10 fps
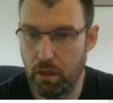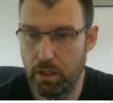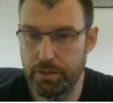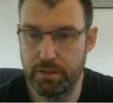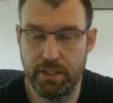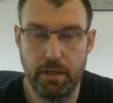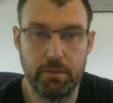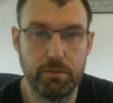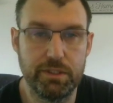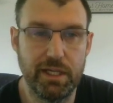Is it time
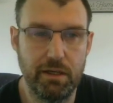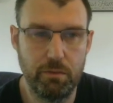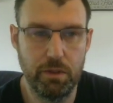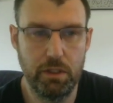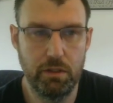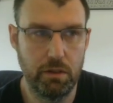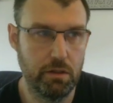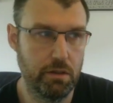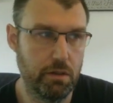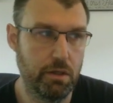to resign? Well,
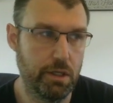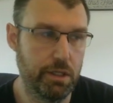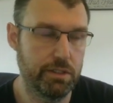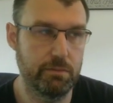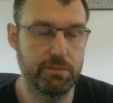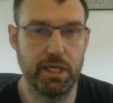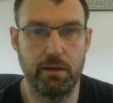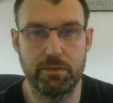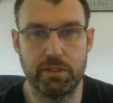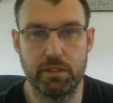
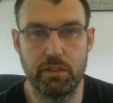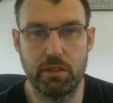sometimes